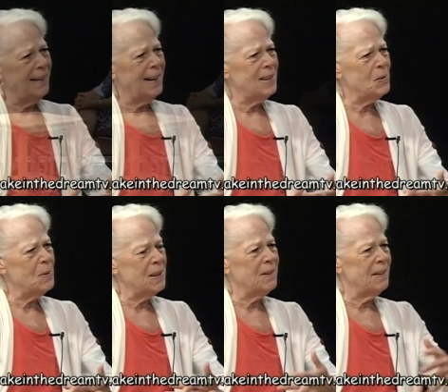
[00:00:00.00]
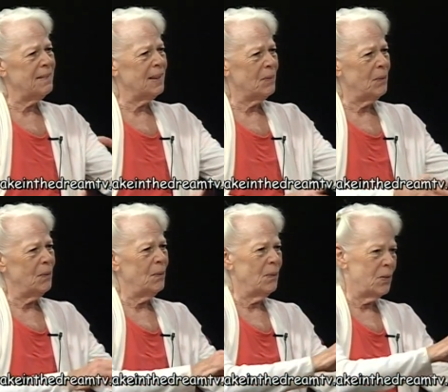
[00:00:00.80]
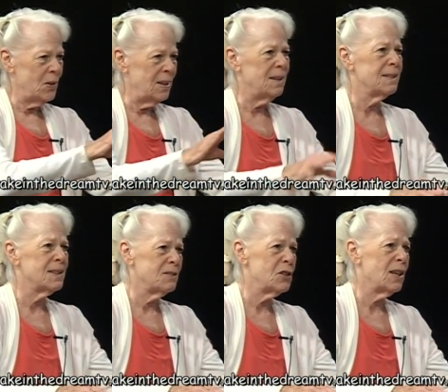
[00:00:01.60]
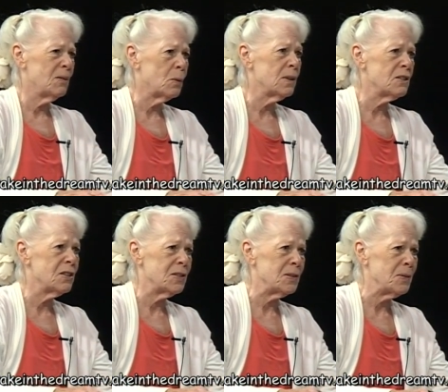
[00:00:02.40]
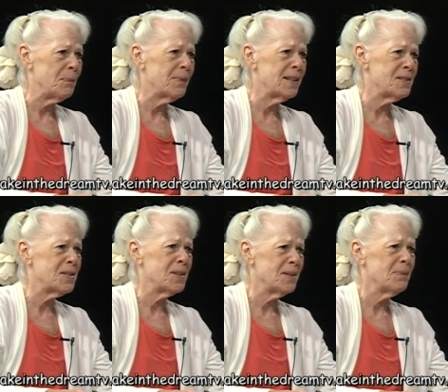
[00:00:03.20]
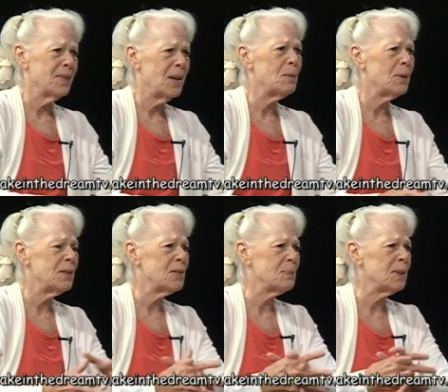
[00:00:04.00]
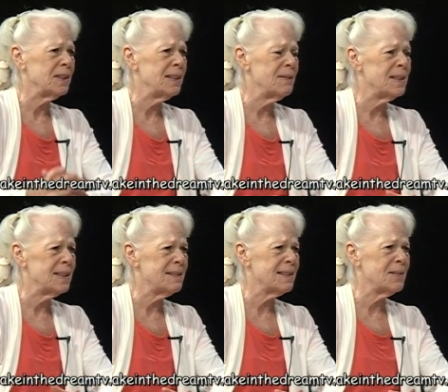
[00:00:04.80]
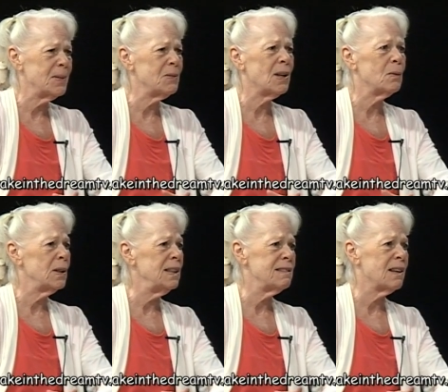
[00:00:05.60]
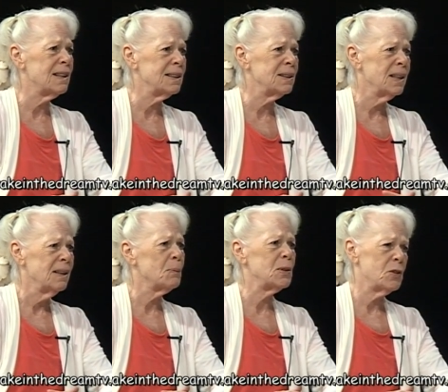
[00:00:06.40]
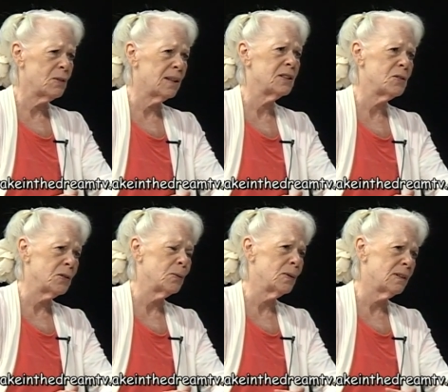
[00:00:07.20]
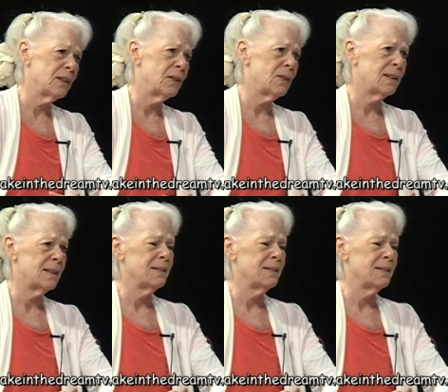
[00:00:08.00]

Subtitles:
that's where I think she had work to do, is to help others believe that we've got what he's got. But you've got to do the work. You've got to